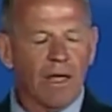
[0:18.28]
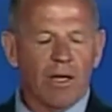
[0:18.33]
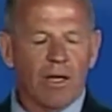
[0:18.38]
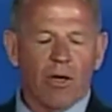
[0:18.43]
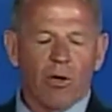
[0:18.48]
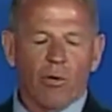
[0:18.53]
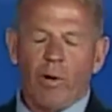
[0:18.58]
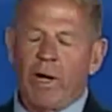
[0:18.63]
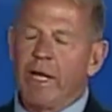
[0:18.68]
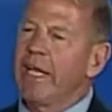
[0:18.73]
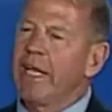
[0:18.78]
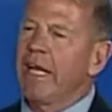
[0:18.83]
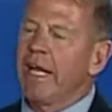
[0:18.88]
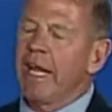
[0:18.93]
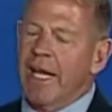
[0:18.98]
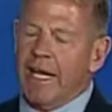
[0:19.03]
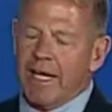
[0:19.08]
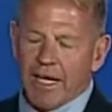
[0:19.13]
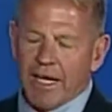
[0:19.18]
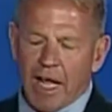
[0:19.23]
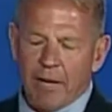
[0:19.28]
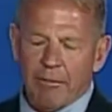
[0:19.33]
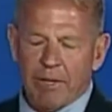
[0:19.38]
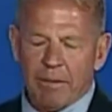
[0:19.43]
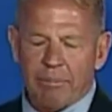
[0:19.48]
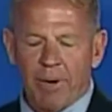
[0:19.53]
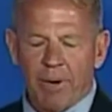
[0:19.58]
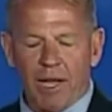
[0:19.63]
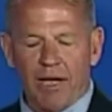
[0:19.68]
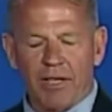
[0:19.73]
We need an
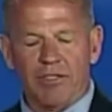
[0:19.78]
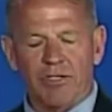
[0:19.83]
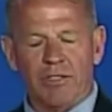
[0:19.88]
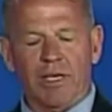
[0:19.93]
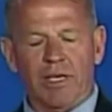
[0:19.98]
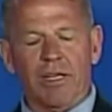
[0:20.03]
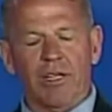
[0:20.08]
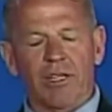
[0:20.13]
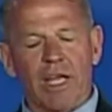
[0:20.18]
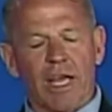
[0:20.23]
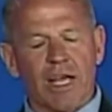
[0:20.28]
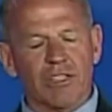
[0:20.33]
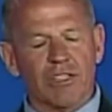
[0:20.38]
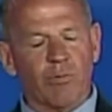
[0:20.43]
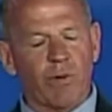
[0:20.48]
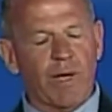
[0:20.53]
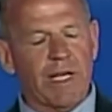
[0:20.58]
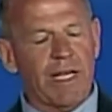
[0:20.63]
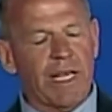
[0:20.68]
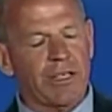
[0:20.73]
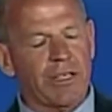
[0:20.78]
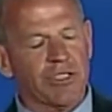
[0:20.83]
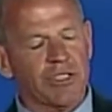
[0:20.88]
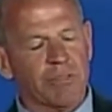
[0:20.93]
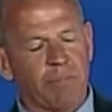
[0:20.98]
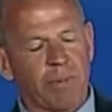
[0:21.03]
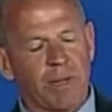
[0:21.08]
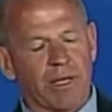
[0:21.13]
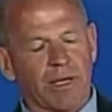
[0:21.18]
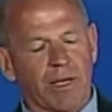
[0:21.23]
economic policy. Yes, we need to
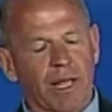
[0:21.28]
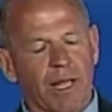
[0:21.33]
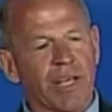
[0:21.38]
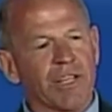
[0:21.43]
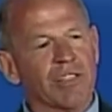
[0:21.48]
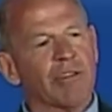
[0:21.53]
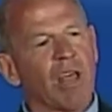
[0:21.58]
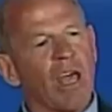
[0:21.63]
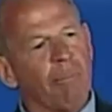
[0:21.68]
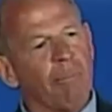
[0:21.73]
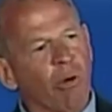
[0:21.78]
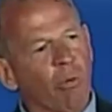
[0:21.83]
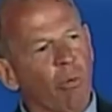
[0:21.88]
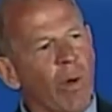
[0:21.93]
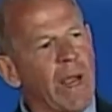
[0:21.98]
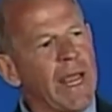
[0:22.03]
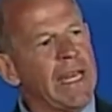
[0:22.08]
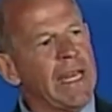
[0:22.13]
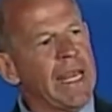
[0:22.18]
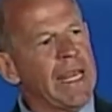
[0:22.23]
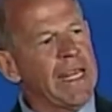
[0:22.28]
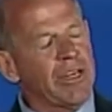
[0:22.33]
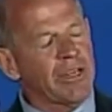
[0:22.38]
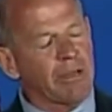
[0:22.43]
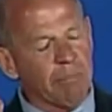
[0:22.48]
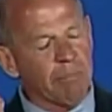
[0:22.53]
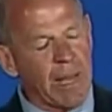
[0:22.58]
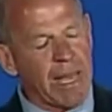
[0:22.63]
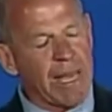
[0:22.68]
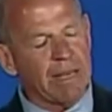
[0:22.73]
spend less, but we need
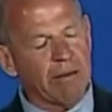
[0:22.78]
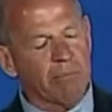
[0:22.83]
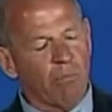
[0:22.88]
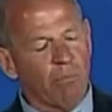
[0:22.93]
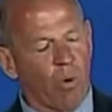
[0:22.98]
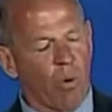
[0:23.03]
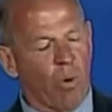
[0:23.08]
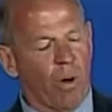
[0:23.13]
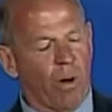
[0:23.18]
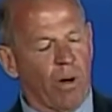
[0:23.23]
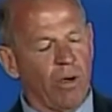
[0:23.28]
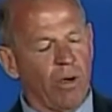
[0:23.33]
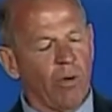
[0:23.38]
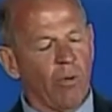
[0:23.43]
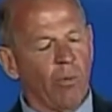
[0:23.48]
to make more.